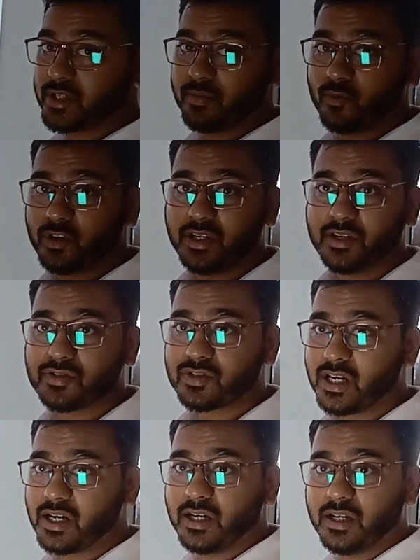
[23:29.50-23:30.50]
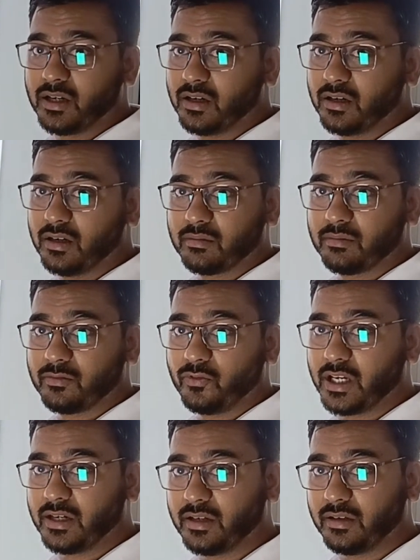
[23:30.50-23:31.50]
someone needs star delta. We
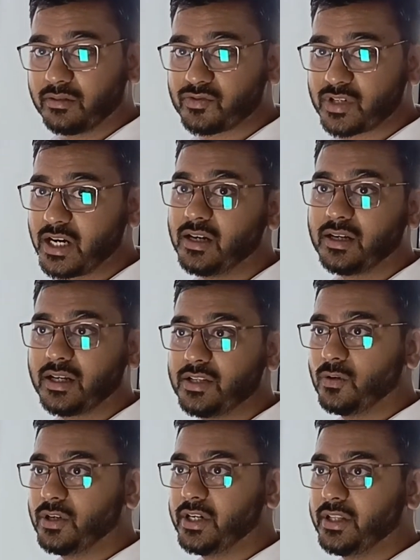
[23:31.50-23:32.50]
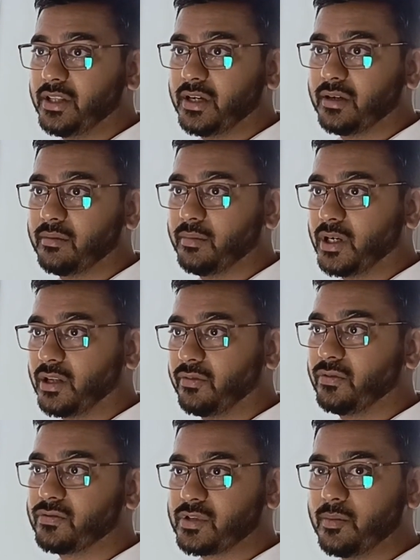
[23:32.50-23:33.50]
can star delta is already there, but if
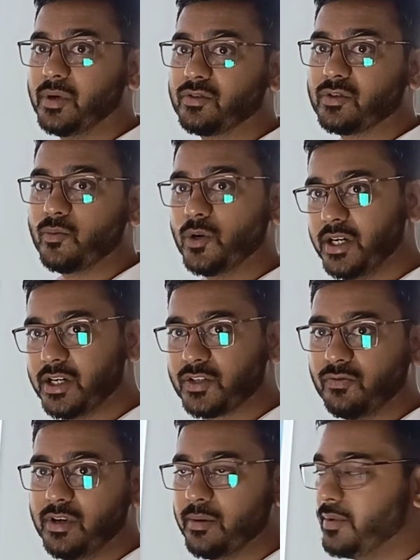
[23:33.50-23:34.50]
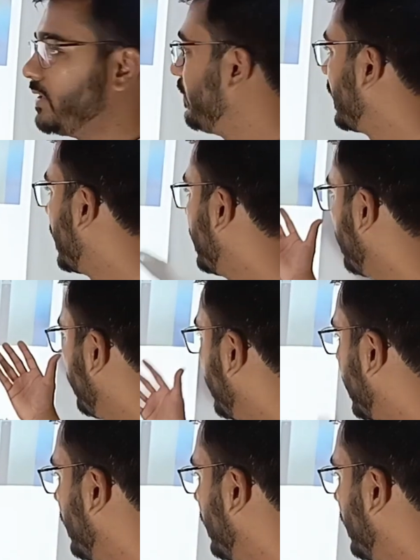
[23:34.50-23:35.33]
someone needs VFD, we can